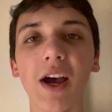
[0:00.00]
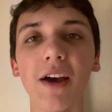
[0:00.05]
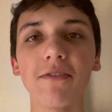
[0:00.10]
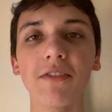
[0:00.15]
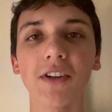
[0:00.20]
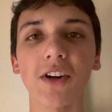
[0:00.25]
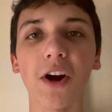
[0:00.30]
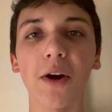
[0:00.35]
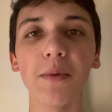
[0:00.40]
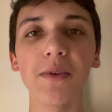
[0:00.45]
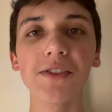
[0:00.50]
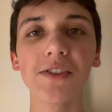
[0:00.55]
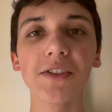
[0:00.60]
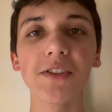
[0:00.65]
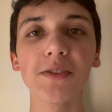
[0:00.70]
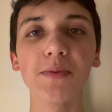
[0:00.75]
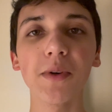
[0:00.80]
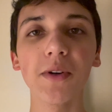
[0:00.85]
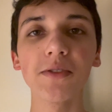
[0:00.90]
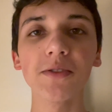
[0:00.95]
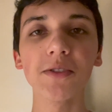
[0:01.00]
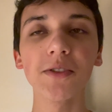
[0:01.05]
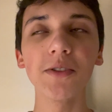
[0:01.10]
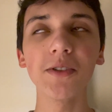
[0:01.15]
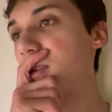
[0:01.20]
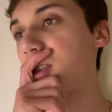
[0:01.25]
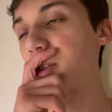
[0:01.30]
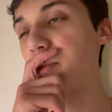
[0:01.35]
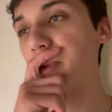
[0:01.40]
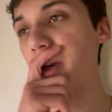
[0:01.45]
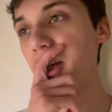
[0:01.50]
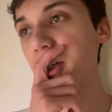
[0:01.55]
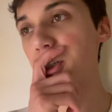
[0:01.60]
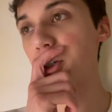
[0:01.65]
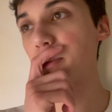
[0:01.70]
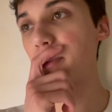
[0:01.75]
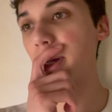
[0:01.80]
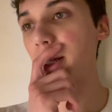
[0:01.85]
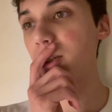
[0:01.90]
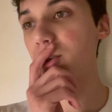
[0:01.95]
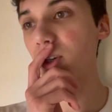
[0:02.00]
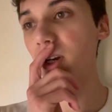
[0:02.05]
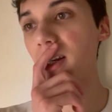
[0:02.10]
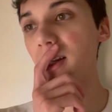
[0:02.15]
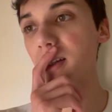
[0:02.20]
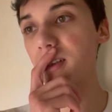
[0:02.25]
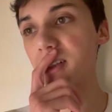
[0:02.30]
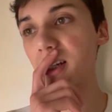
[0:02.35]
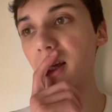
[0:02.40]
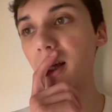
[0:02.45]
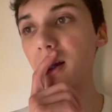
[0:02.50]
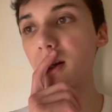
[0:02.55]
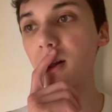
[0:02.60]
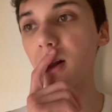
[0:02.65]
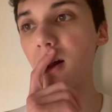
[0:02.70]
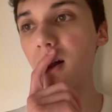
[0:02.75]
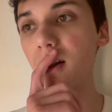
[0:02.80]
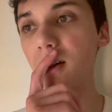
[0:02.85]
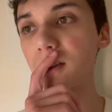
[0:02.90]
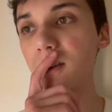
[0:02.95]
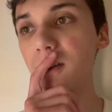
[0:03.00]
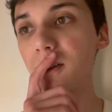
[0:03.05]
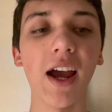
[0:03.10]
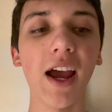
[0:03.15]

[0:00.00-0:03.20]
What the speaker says: have a garbage disposal to make sure my drain doesn't get clogged.